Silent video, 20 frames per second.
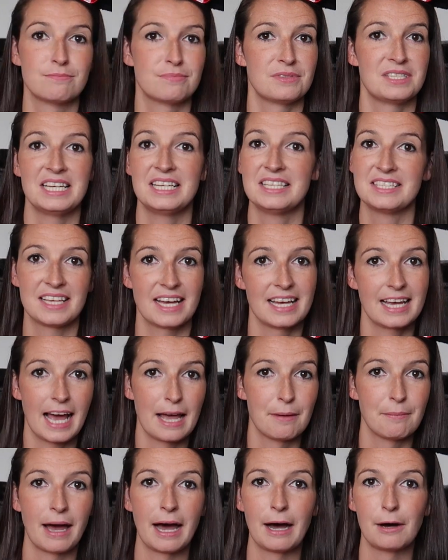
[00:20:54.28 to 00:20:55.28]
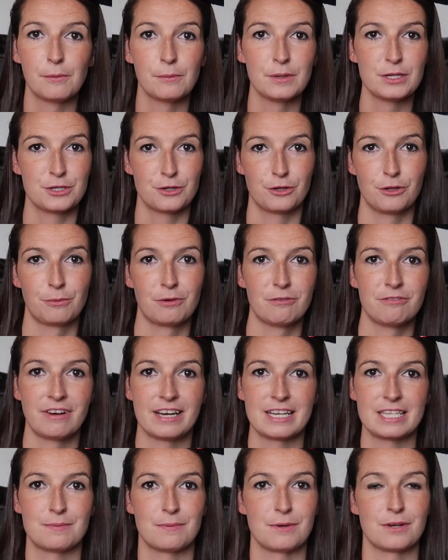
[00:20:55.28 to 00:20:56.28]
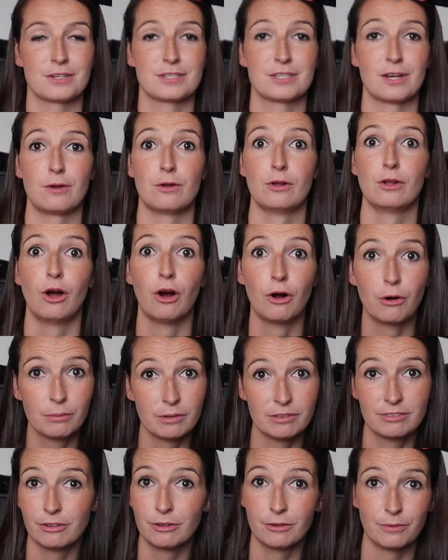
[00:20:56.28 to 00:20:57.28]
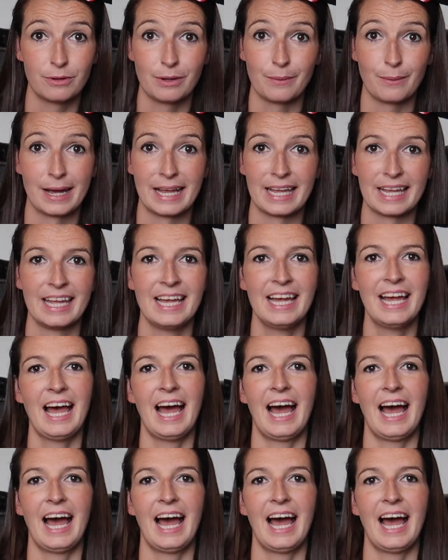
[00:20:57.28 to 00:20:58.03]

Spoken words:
since they came out, and we saw them on Facebook so long before we went,